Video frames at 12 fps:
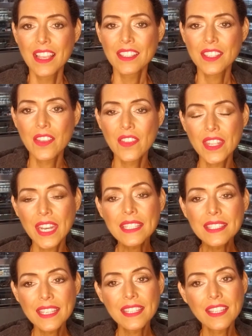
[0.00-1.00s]
So the next
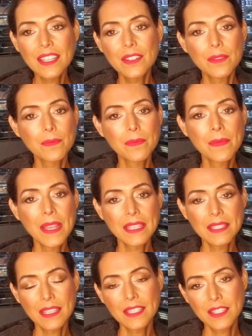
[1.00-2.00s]
thing that
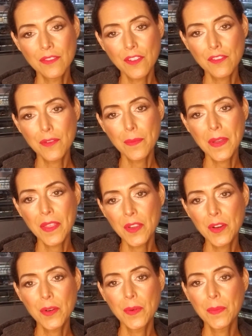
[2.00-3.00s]
makes us different from
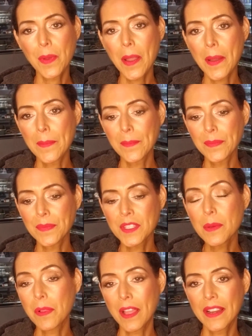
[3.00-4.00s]
other
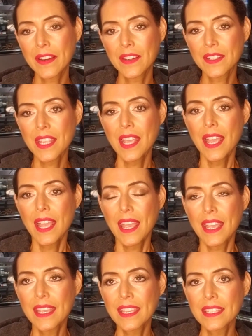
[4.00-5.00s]
suppliers
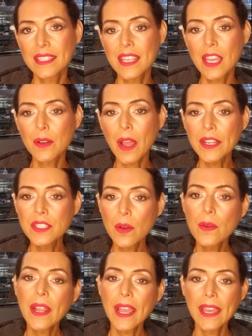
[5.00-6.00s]
is that I
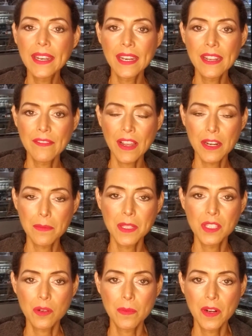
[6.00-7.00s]
don't add any
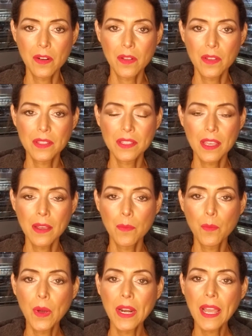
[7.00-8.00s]
vitamins or minerals.
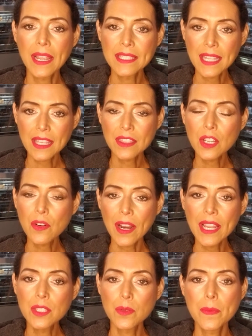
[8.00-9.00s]
When I take the
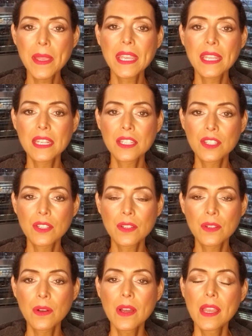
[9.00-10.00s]
grinds, we make it
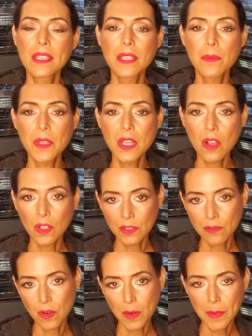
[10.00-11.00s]
into something called a
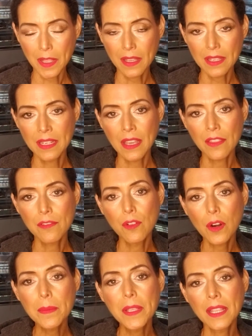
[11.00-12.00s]
formula. Now the
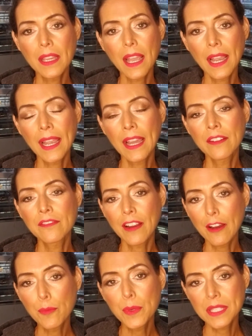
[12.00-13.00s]
formula, I add
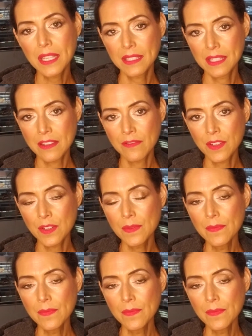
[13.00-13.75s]
5% seafood.